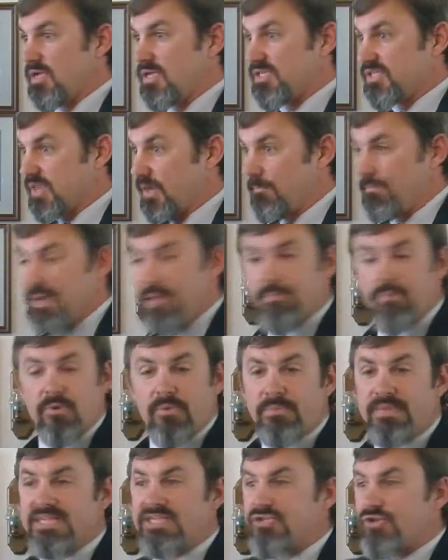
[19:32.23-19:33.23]
Some people
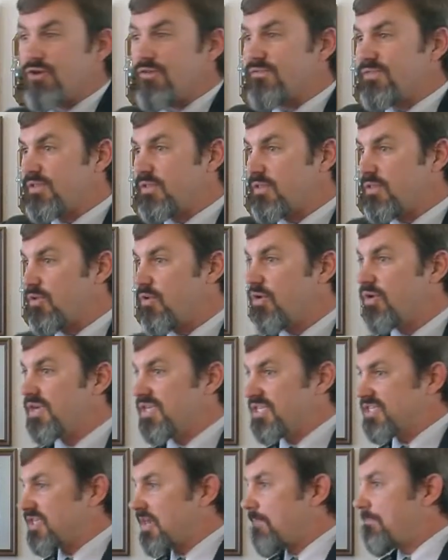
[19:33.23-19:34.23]
will be serving the Lord,
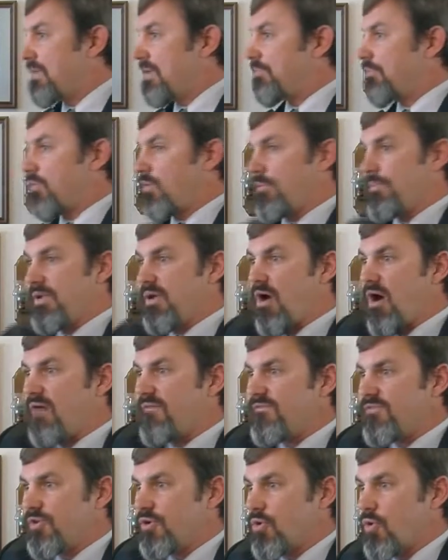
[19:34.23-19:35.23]
and some people will be
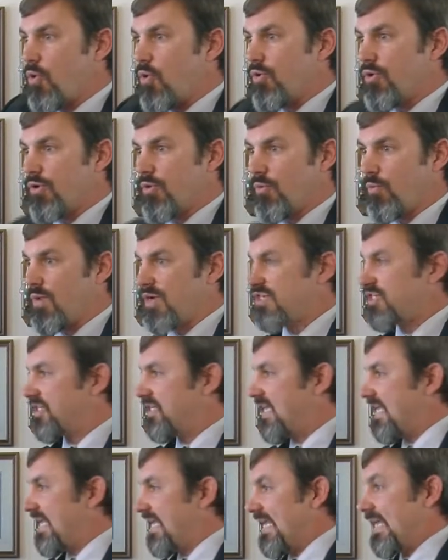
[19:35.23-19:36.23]
off in the corner wishing
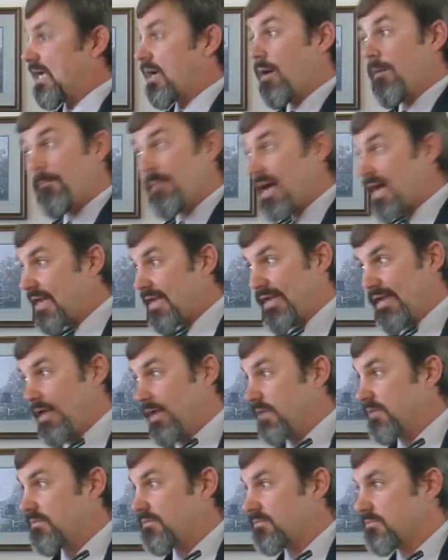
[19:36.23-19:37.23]
he didn't come back yet.